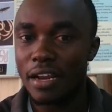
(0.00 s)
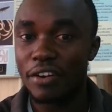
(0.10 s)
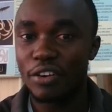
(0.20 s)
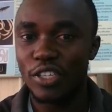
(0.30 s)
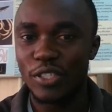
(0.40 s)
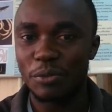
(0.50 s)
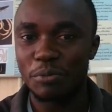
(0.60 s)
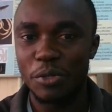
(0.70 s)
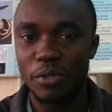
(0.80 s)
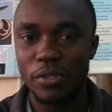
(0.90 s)
renal
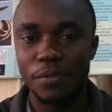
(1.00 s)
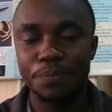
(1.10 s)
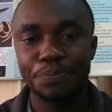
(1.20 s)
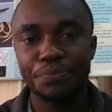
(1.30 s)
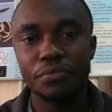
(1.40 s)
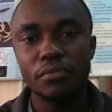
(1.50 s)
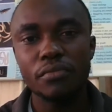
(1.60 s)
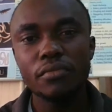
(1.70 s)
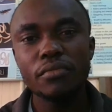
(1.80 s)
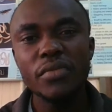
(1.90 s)
tubules.
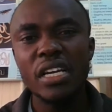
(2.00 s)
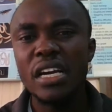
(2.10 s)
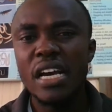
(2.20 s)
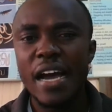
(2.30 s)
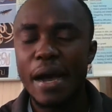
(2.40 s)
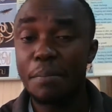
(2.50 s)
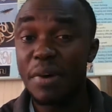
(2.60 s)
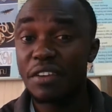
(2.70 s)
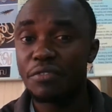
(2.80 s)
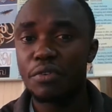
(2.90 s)

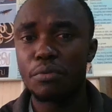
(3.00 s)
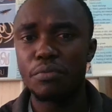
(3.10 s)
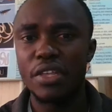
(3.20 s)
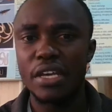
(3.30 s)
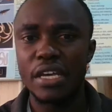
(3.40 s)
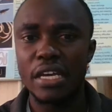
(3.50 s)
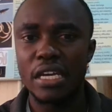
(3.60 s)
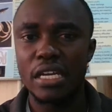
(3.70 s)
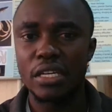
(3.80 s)
Apart from the